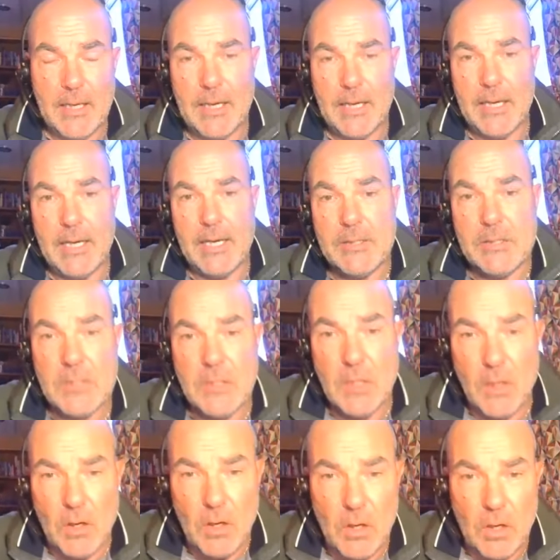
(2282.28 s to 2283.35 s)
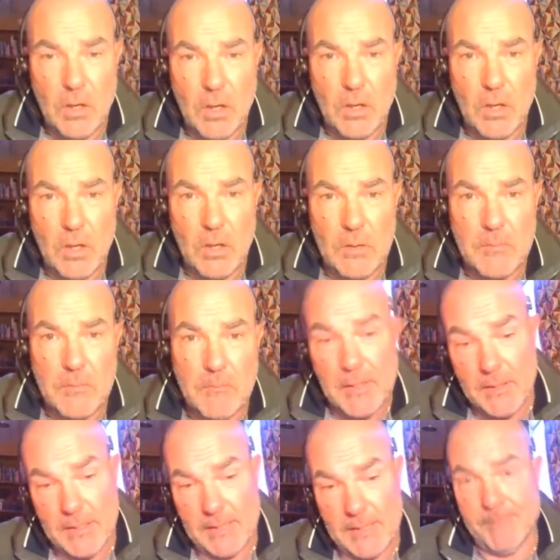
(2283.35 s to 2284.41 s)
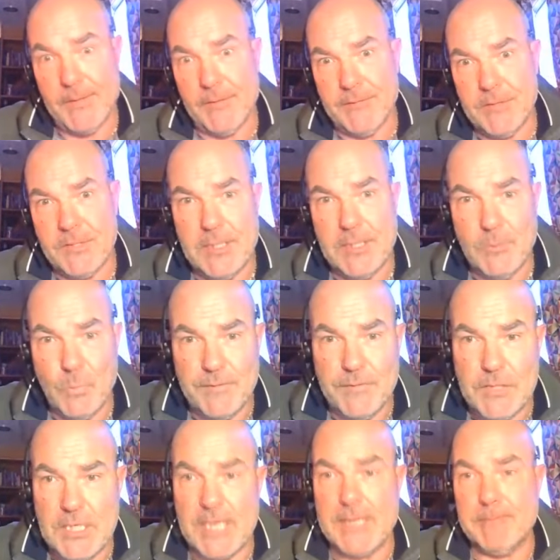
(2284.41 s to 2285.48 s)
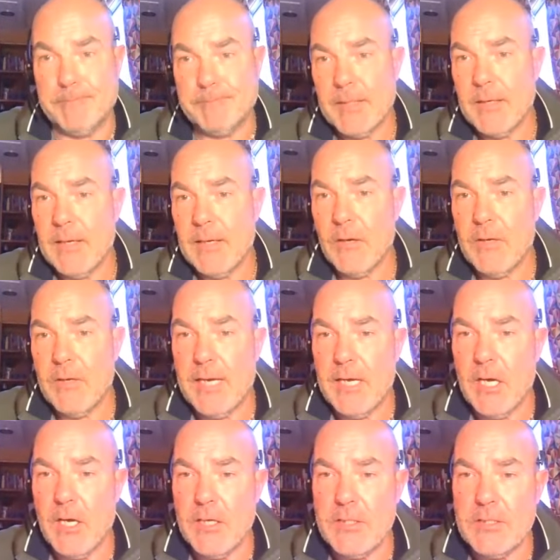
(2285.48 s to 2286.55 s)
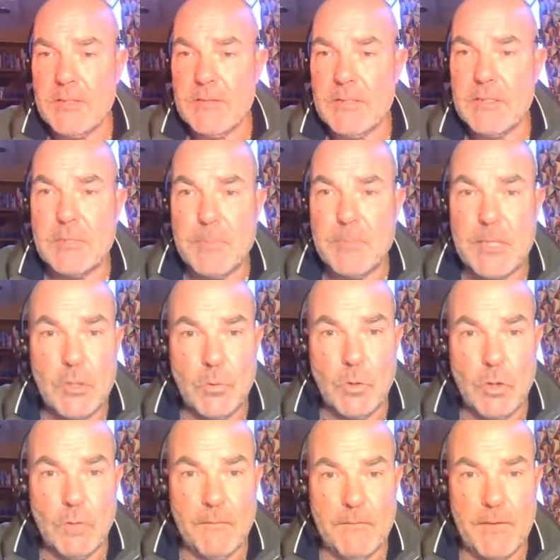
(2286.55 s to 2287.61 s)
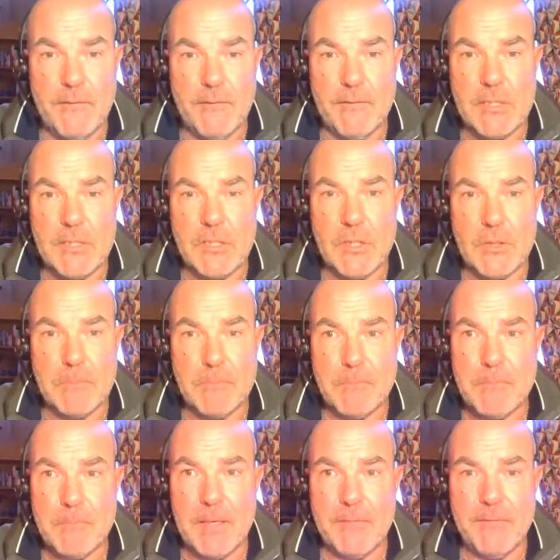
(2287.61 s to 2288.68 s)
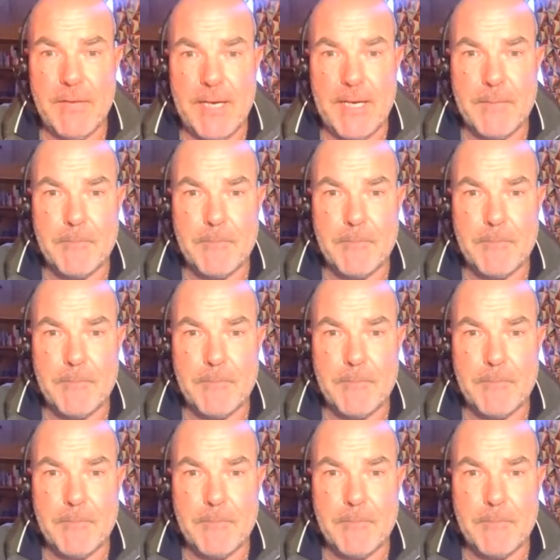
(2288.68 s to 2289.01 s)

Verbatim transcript: uh, on Monday, obviously, with Jane. Okay, guys, speak to you all very, very soon. Bye for now.